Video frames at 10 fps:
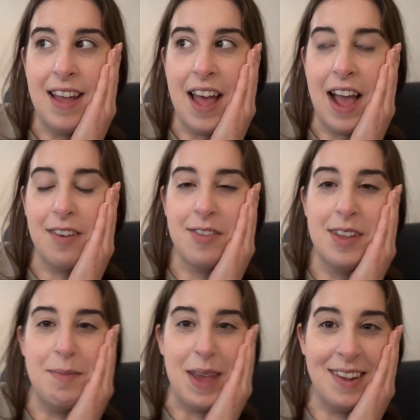
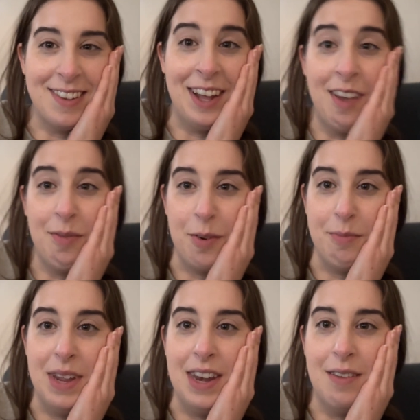actually makes life more
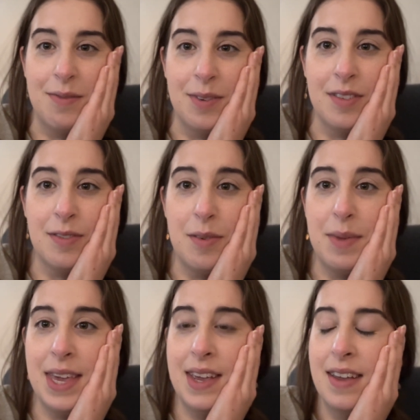meaningful for
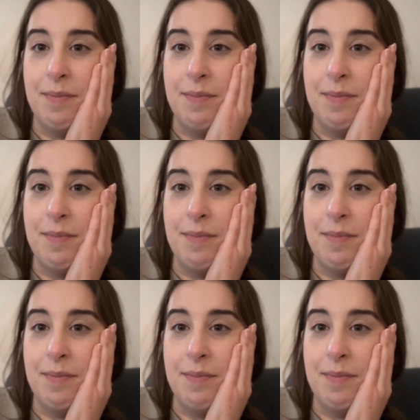me.